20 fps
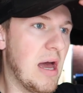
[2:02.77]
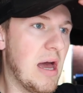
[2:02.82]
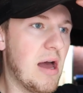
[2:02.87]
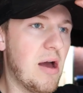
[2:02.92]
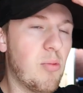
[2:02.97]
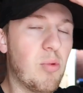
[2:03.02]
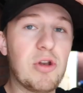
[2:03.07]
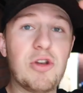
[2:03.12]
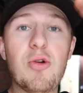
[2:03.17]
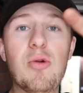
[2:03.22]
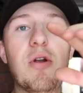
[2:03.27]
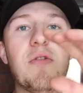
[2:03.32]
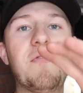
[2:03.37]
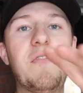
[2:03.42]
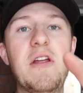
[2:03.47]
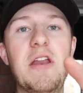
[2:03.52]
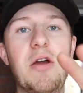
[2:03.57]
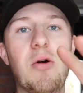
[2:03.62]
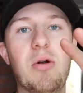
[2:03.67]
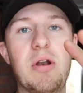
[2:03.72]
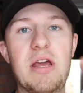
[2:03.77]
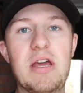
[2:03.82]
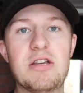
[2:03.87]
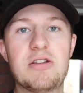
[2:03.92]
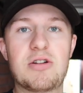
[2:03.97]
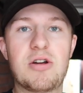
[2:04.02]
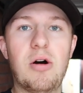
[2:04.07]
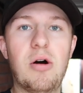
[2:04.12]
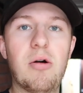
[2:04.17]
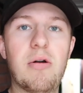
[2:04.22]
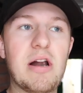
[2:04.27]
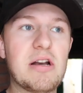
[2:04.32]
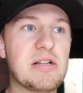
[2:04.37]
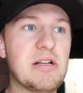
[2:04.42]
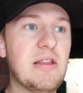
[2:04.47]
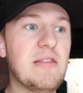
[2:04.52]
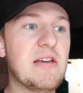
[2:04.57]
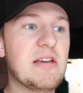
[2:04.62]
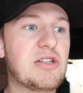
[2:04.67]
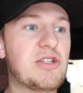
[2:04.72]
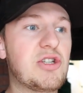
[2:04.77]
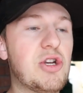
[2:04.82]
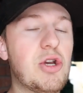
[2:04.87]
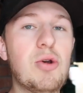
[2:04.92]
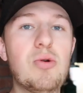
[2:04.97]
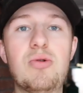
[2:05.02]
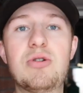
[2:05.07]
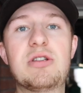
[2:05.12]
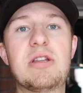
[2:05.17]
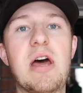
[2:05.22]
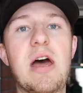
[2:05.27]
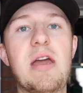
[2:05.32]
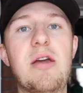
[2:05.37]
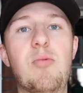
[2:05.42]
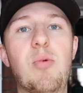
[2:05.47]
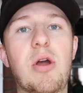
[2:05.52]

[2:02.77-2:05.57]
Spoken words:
We're doing a video on his car actually this Tuesday.